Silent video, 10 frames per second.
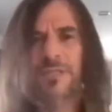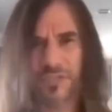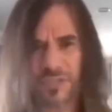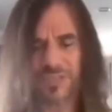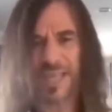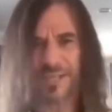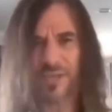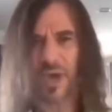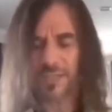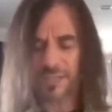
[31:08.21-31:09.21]
Just hang
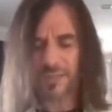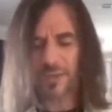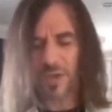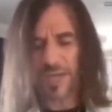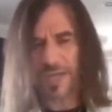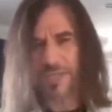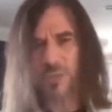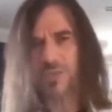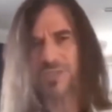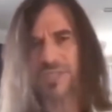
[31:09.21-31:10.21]
tight a little longer and you
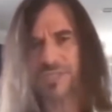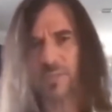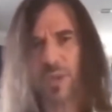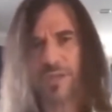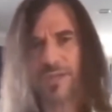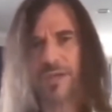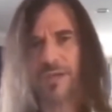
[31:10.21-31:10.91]
will see some wonder.